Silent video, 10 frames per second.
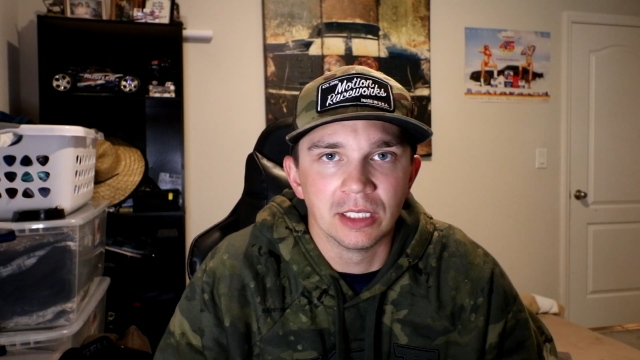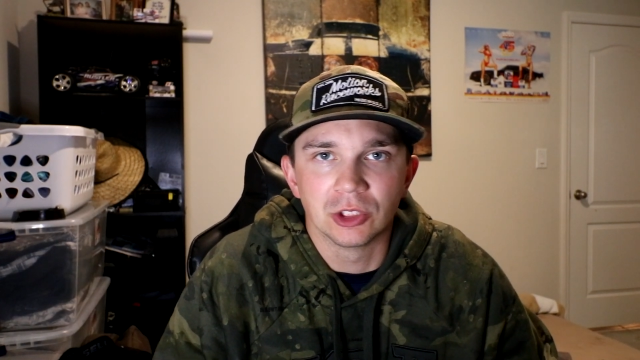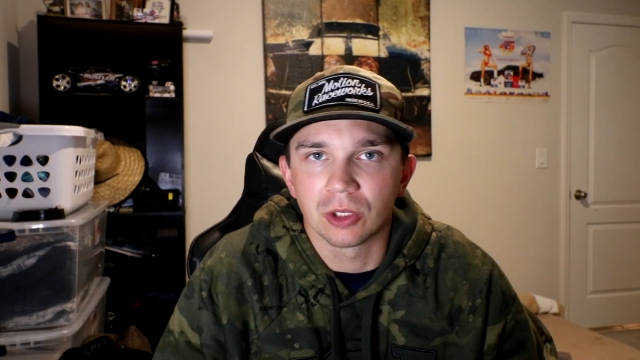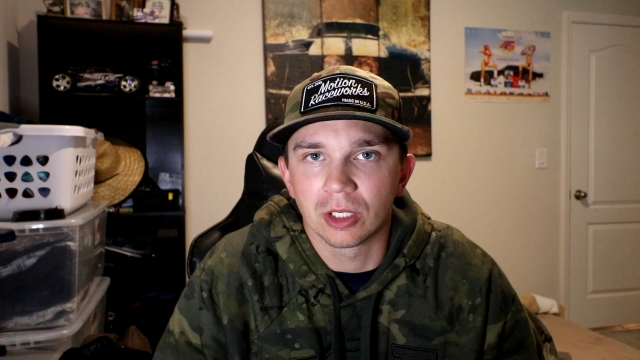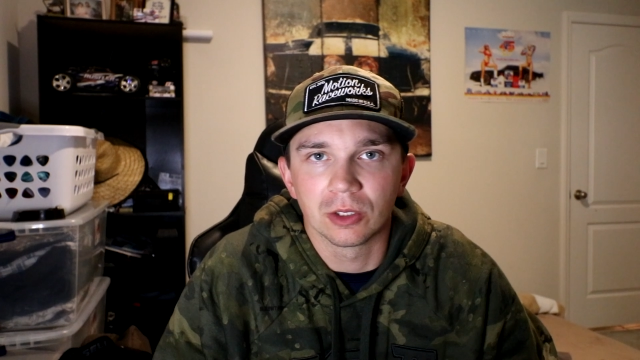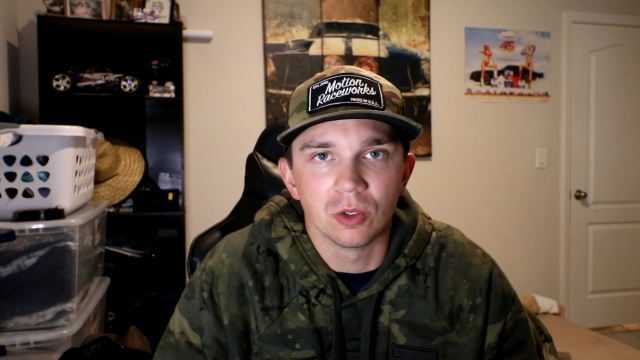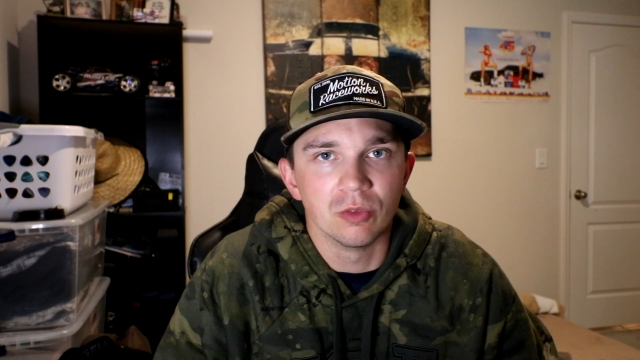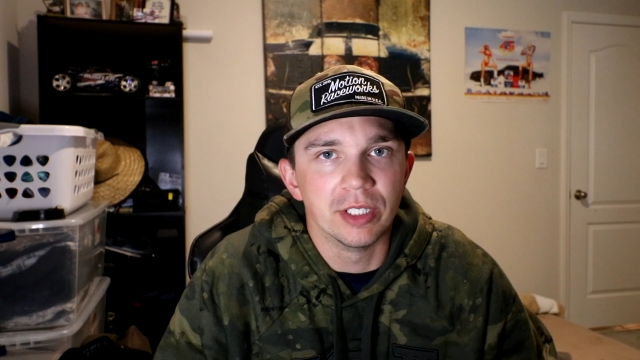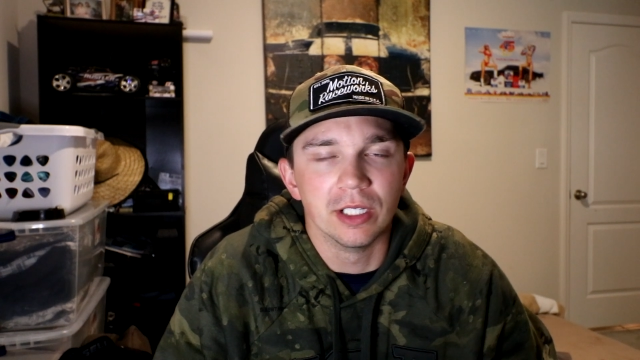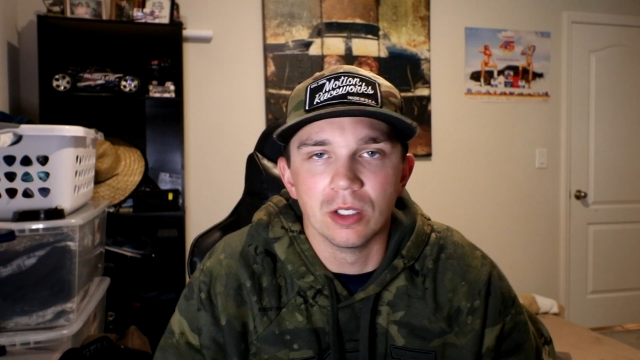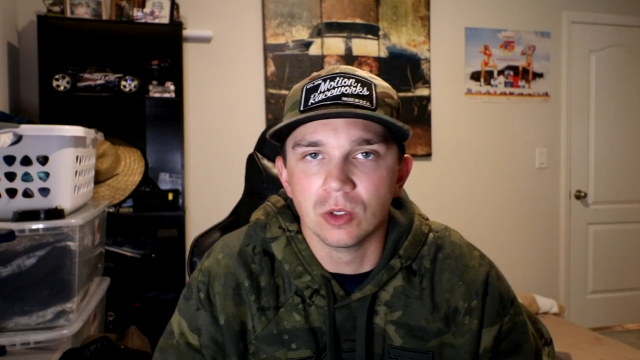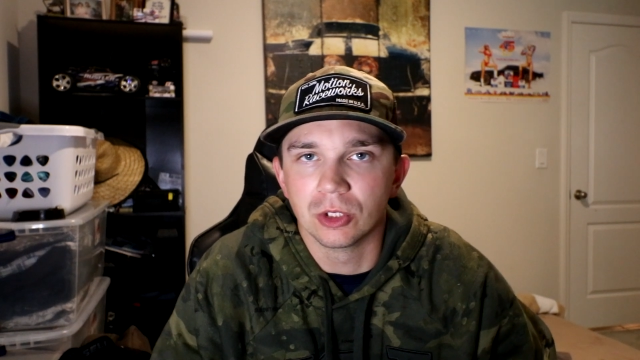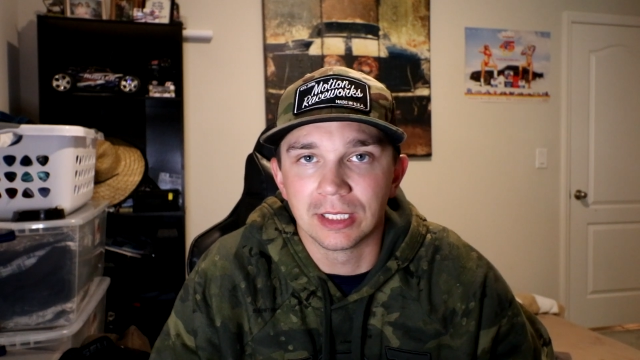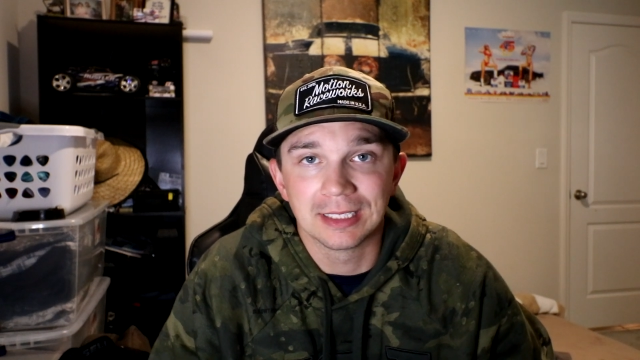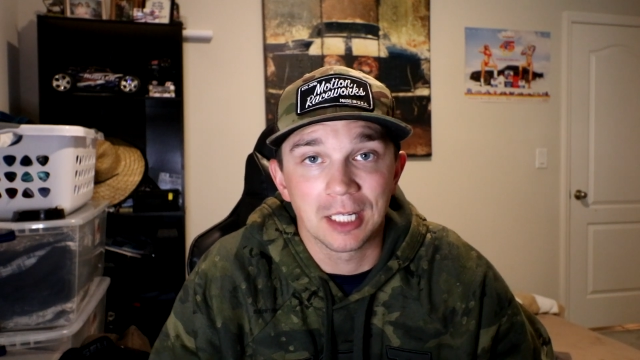instructional videos
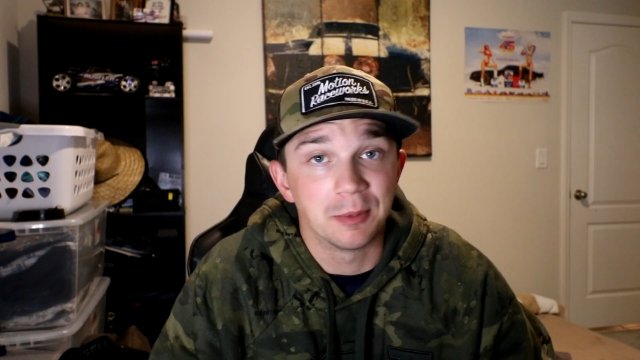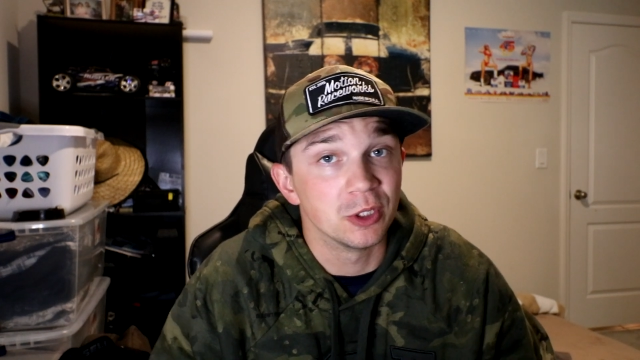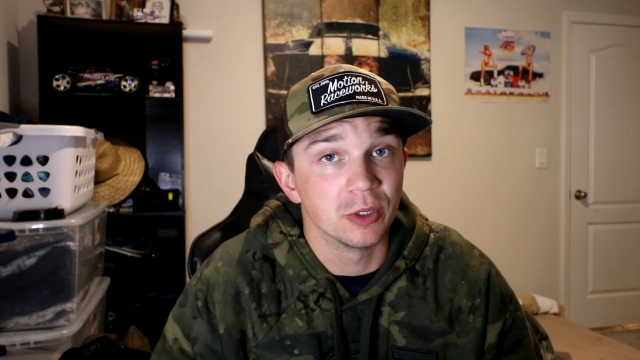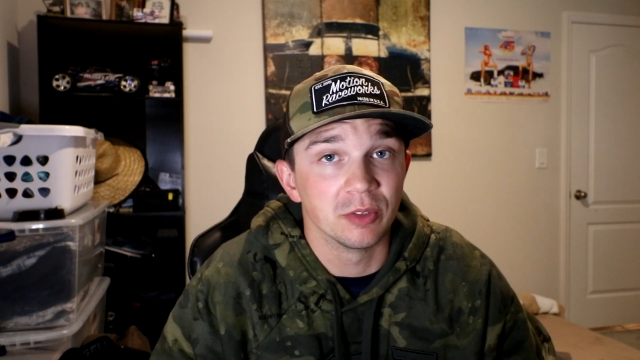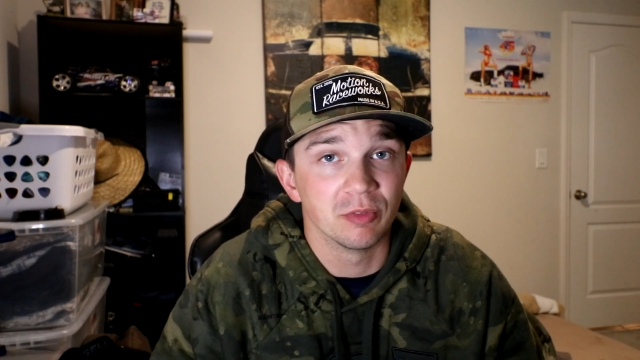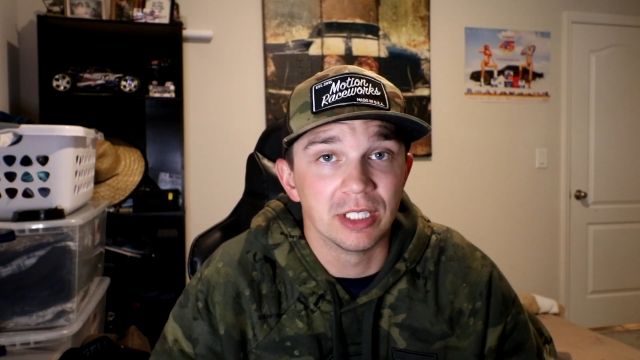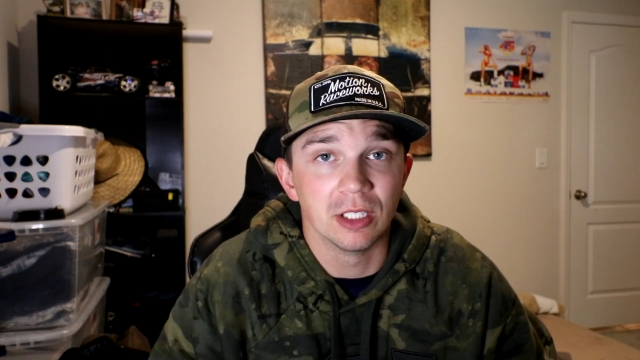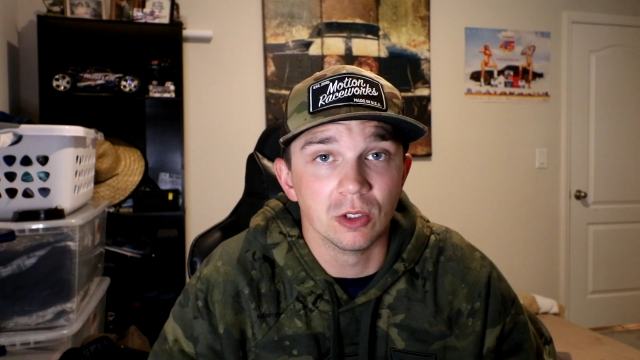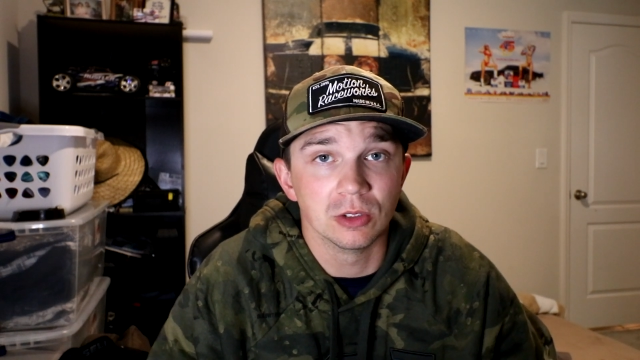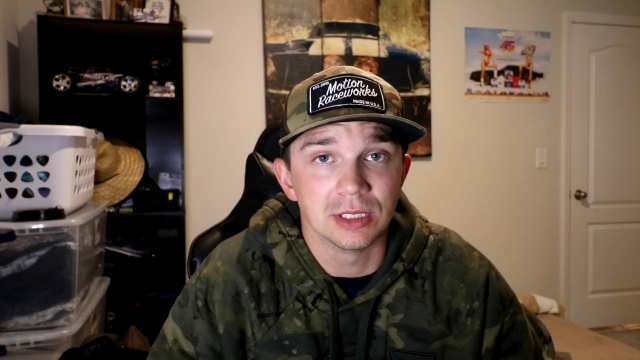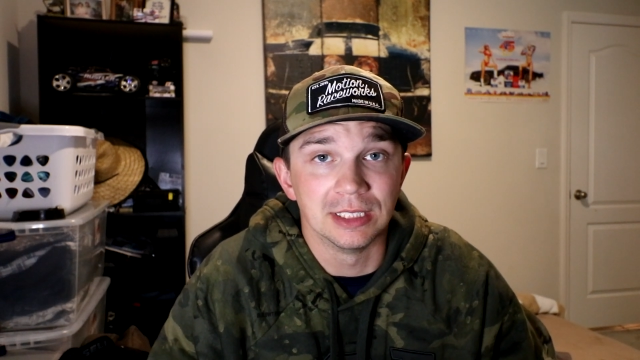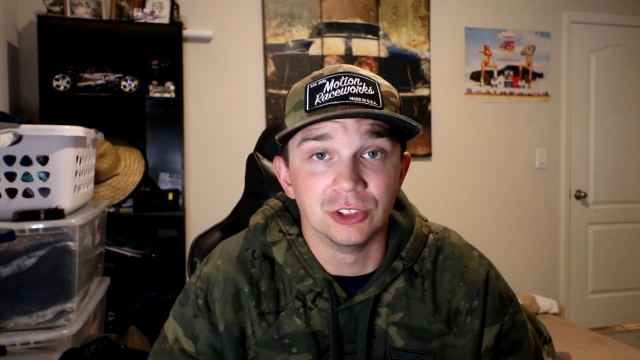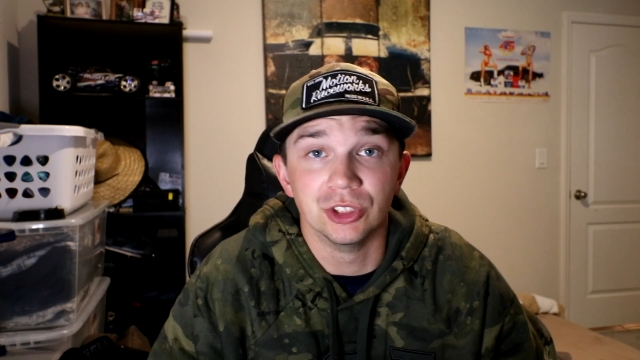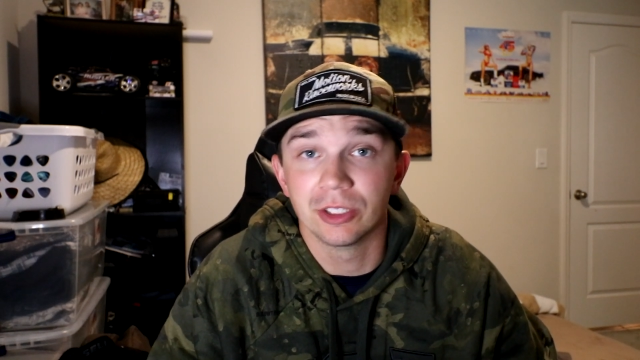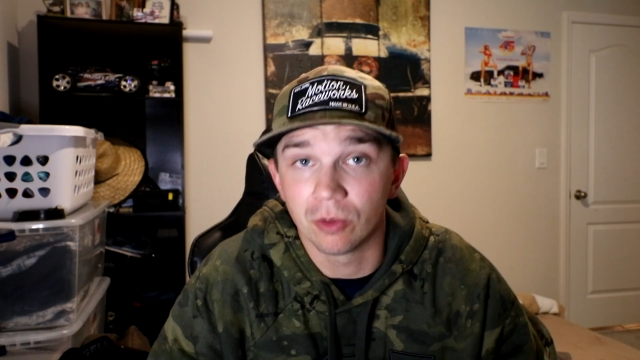or any type of tuning videos in
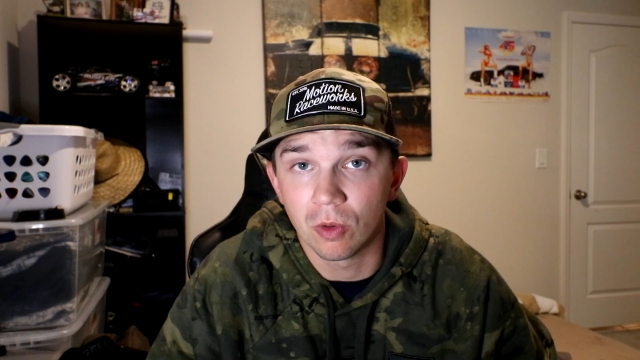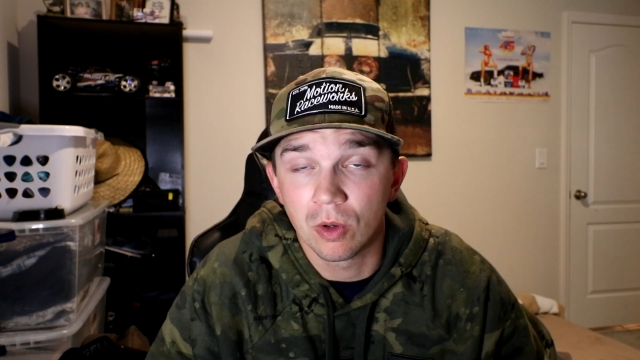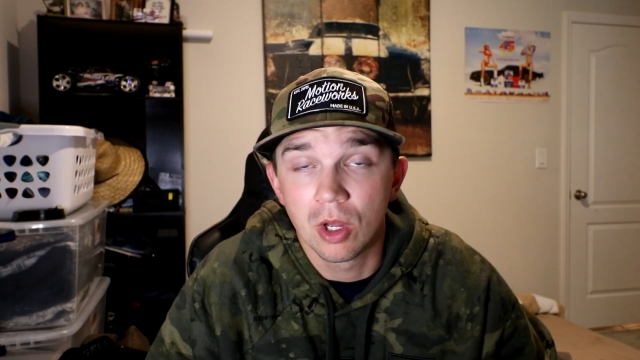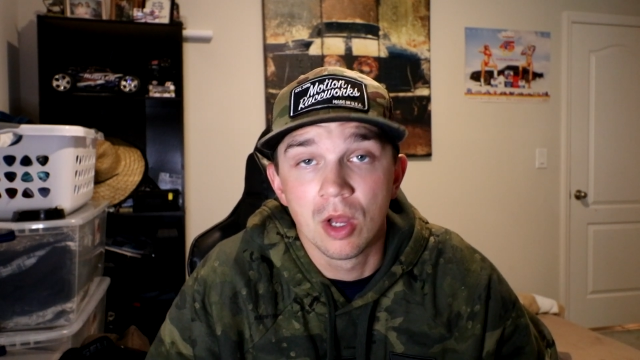general,